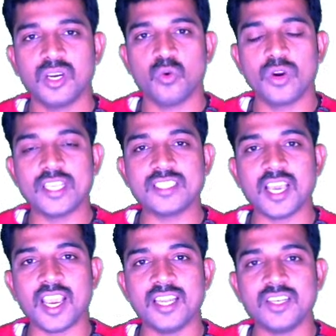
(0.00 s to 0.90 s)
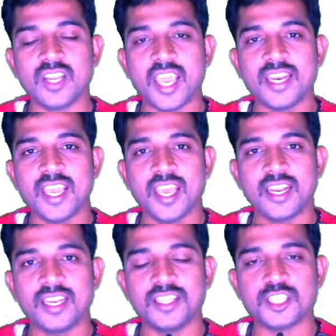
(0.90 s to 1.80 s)
What is an
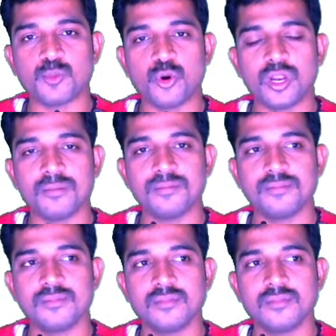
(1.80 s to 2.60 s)
error in this program?